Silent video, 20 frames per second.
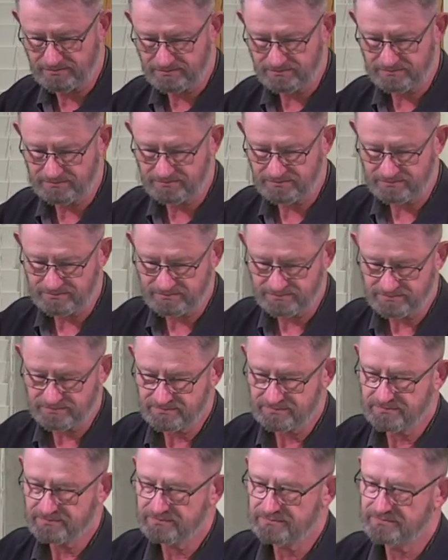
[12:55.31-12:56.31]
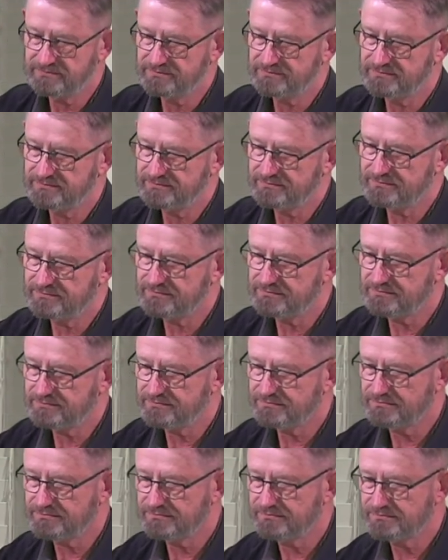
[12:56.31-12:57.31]

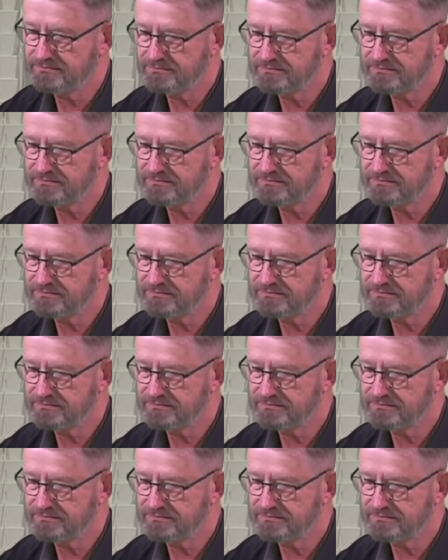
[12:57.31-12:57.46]
[no speech]